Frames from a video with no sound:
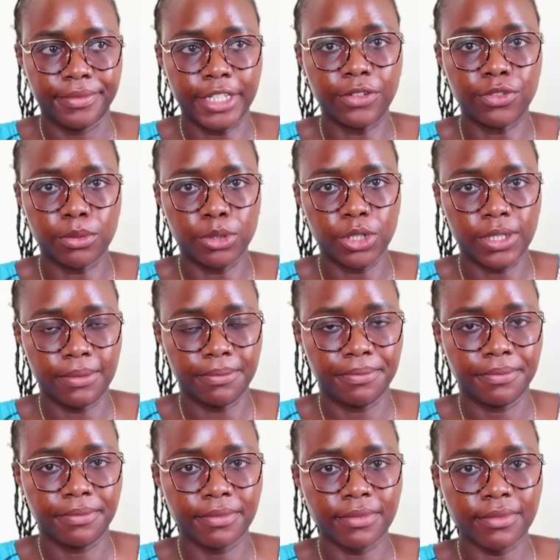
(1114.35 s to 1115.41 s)
Everybody.
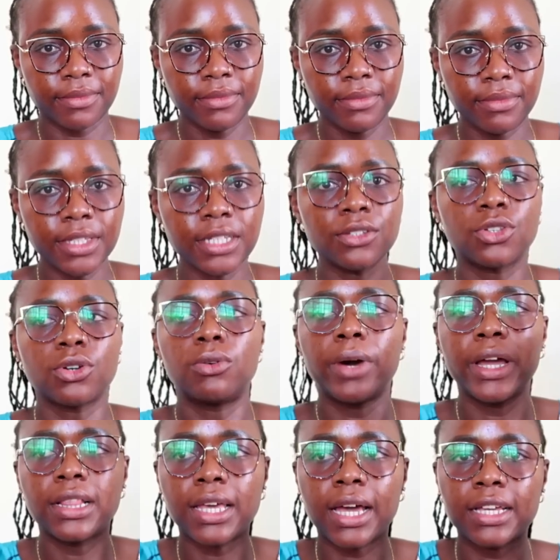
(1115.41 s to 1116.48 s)
So
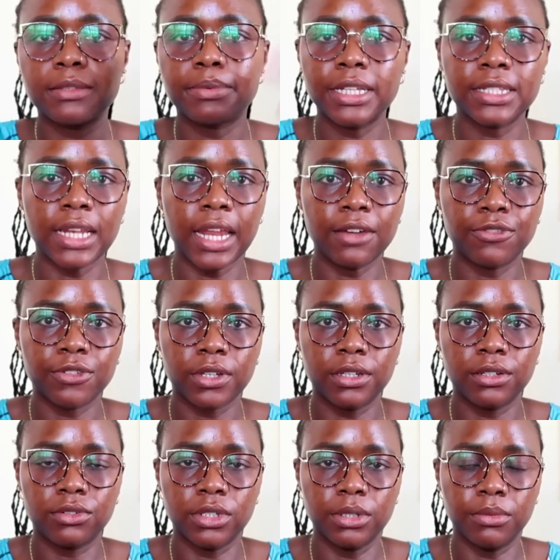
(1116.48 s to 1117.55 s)
while the husband's life
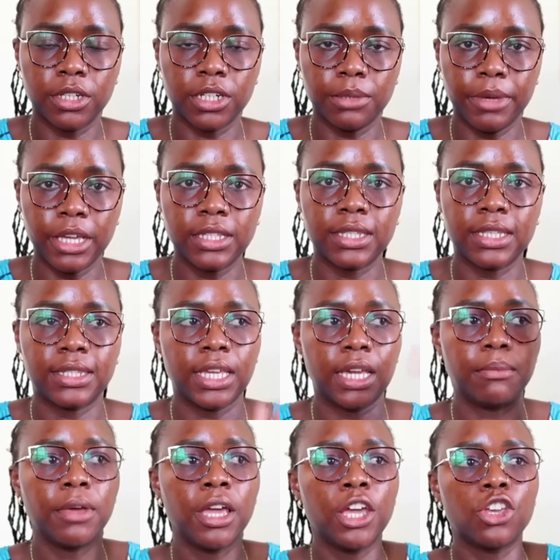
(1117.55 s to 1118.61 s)
remains the
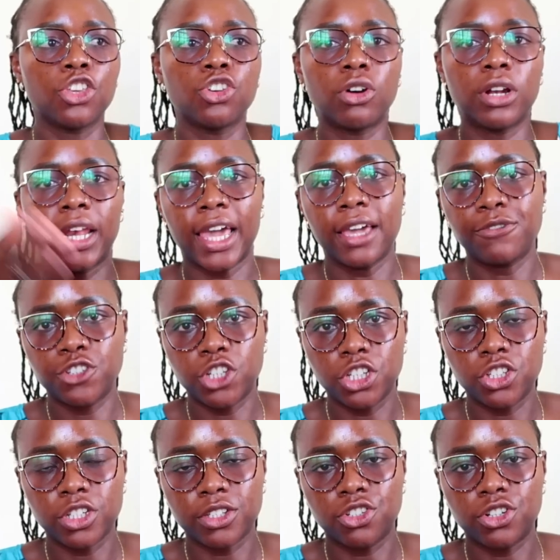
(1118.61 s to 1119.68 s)
same, your life
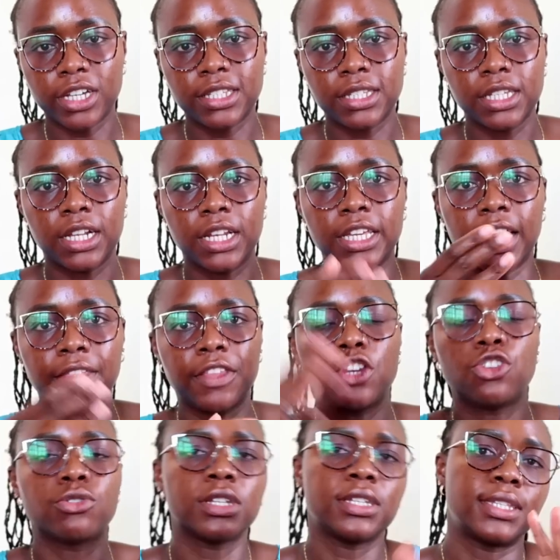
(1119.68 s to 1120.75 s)
changes drastically and
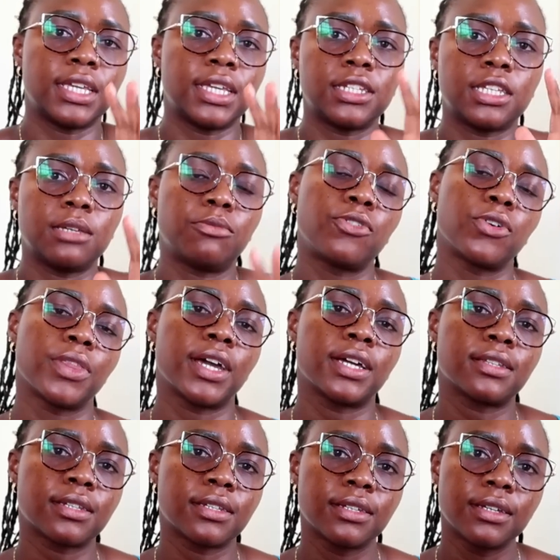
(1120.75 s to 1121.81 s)
then you resent him for
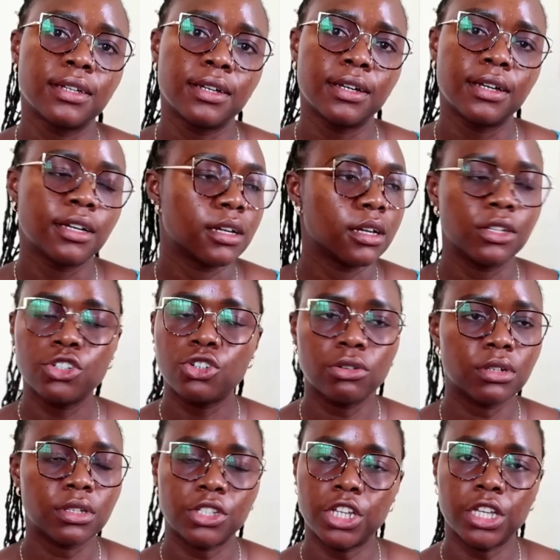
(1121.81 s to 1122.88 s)
that.
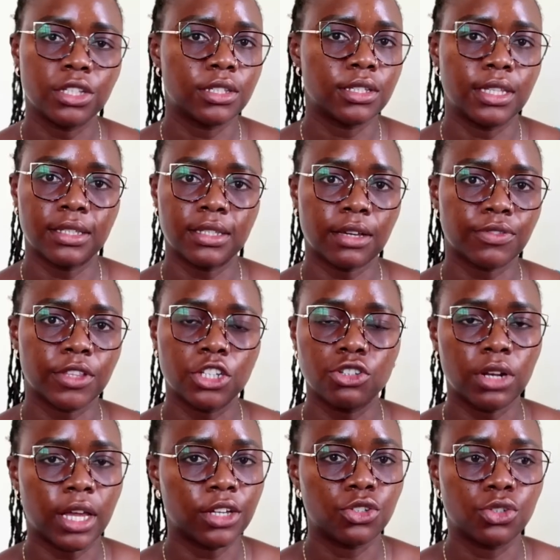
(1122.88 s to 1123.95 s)
Don't change the stuff that
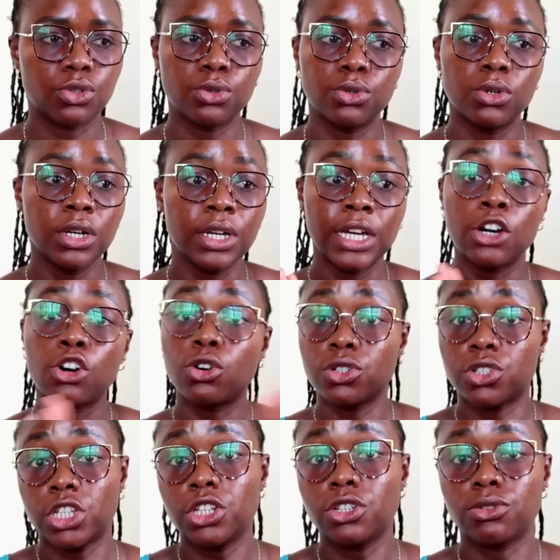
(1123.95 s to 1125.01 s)
you like to do.
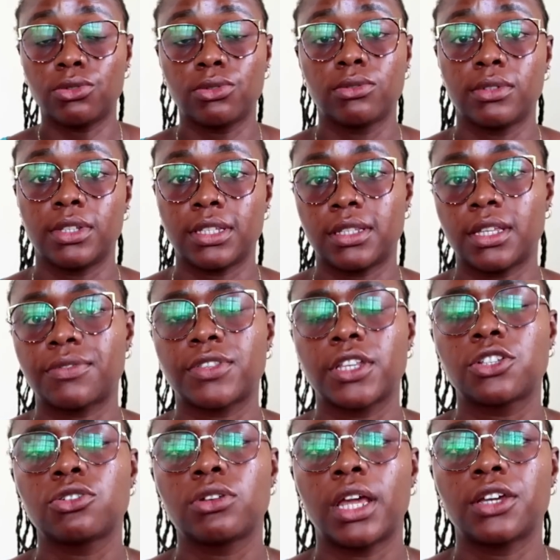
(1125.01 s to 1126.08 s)
Continue the stuff
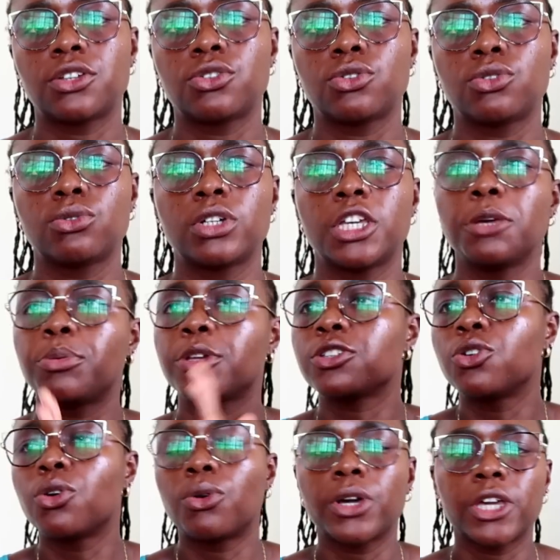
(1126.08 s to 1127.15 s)
that you like to do. Keep
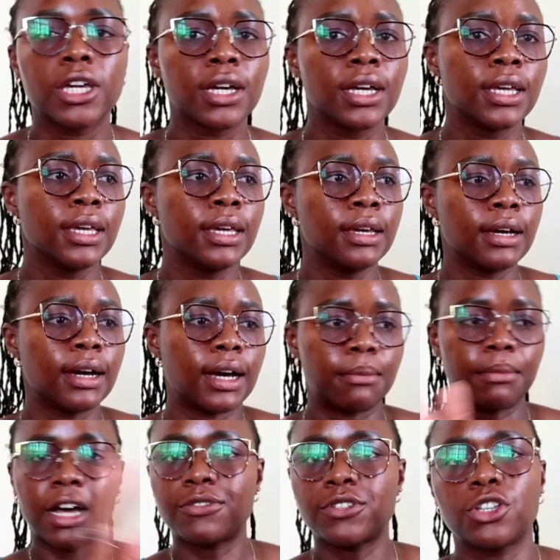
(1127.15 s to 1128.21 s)
it going.
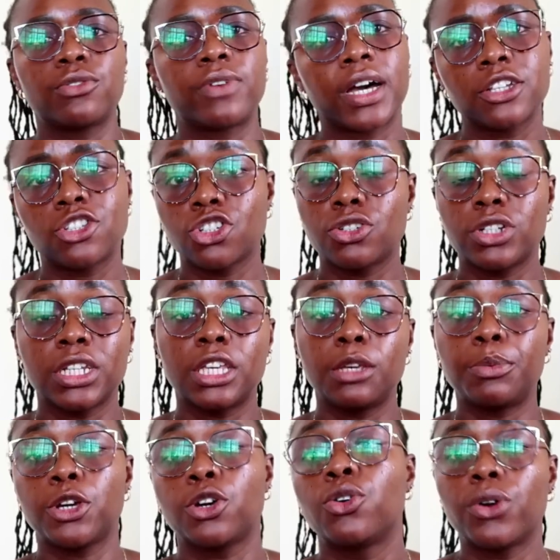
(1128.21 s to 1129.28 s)
After you've had children,
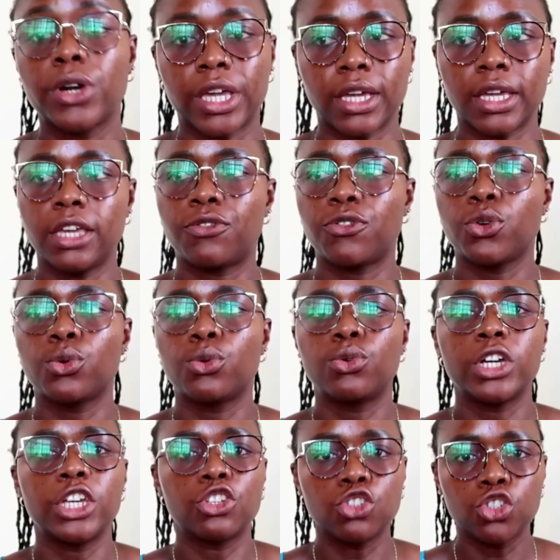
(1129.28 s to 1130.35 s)
keep it going. If
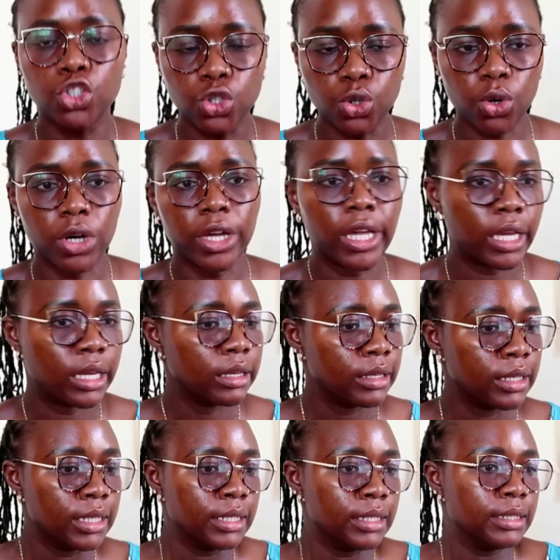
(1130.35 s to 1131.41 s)
you enjoy
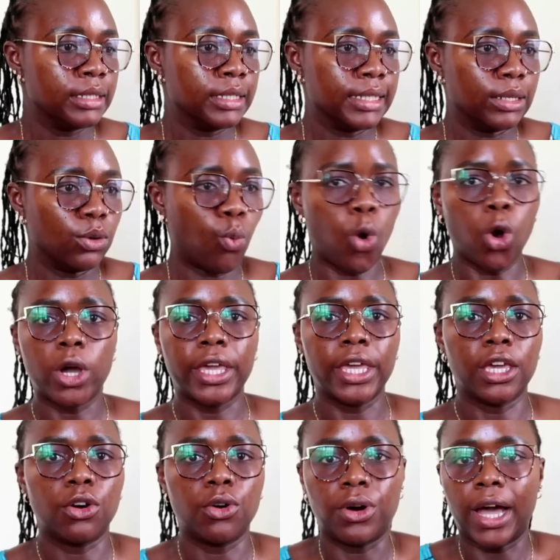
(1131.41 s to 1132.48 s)

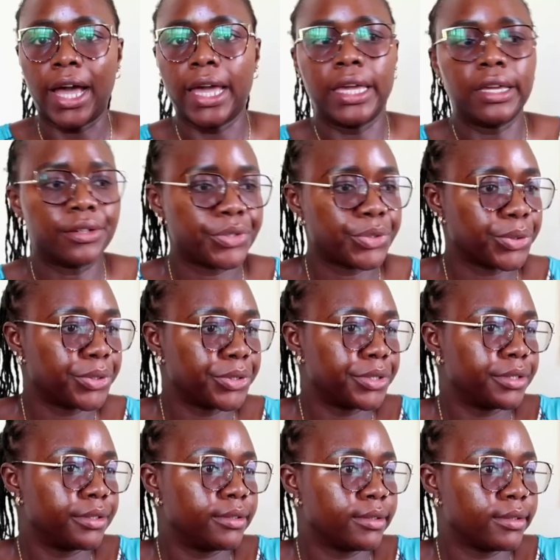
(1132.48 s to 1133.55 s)
walking or hikes
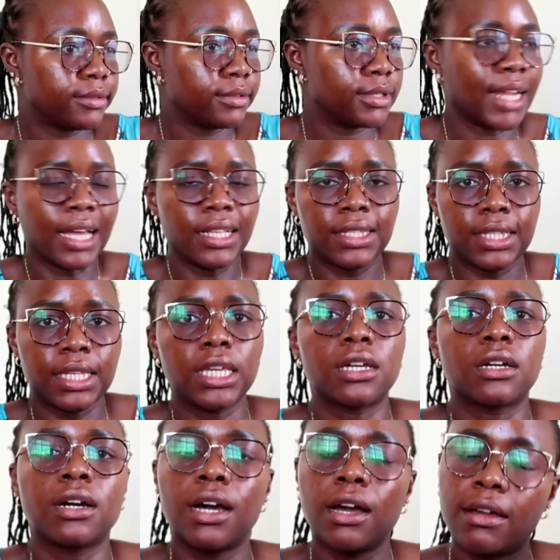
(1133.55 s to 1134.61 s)
or
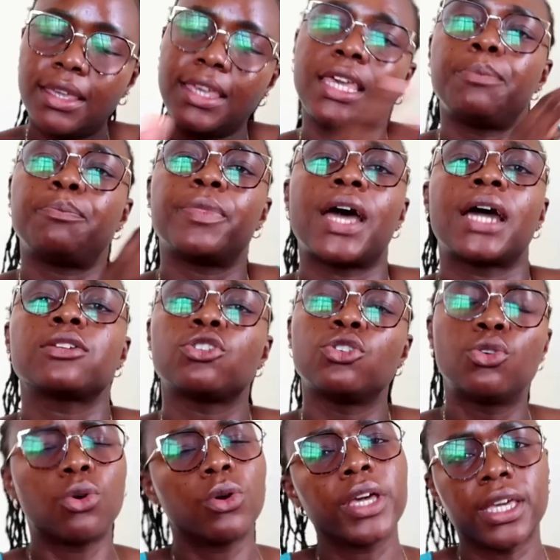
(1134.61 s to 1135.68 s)
dancing, keep that
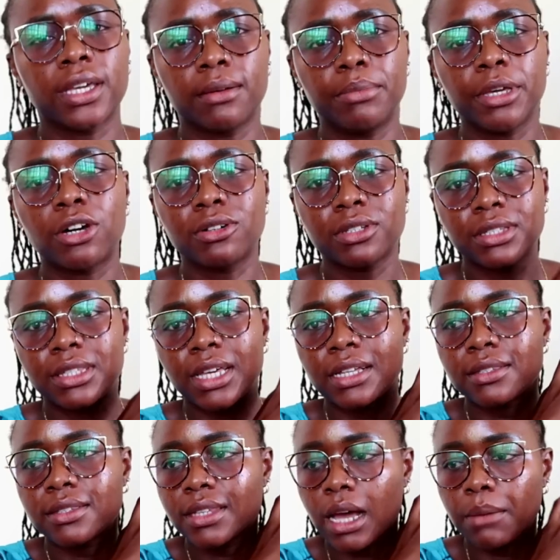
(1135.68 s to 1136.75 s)
going, because
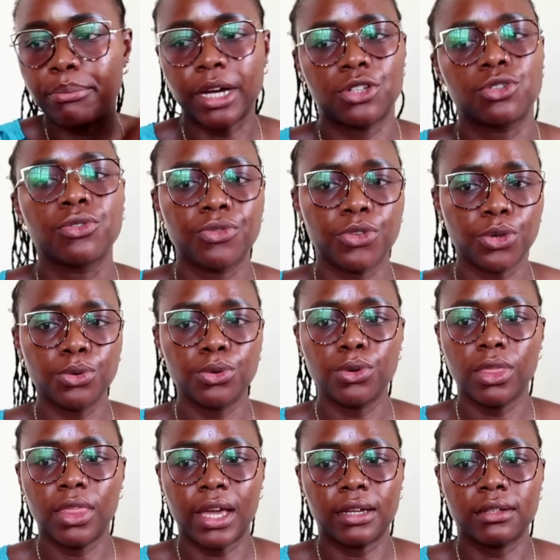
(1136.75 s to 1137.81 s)
that's a part of
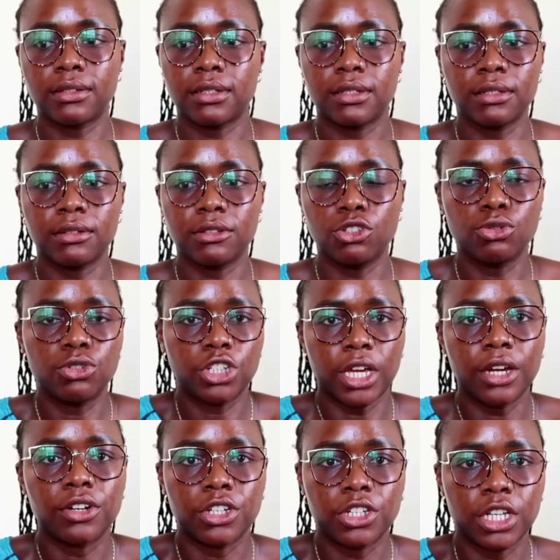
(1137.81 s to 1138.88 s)
you that you
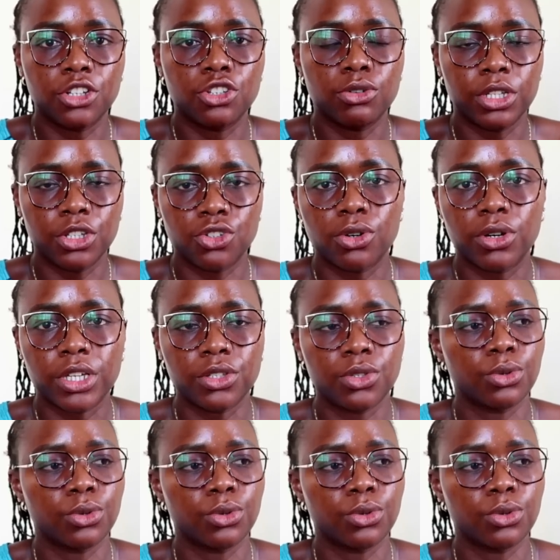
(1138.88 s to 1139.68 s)
cherish and you enjoy.